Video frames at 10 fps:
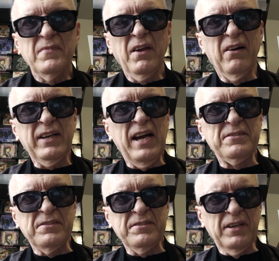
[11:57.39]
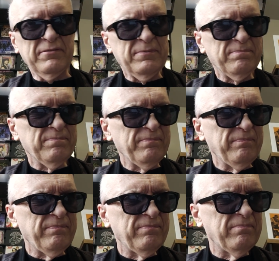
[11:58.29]
all kinds of stuff.
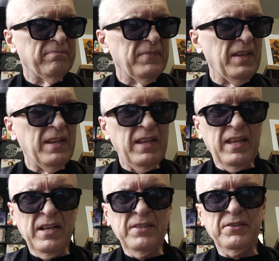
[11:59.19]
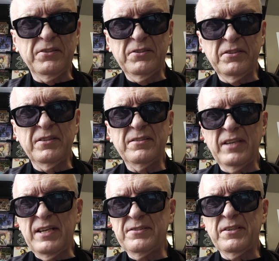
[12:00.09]
It's a good,
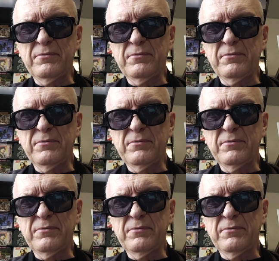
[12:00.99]
tasty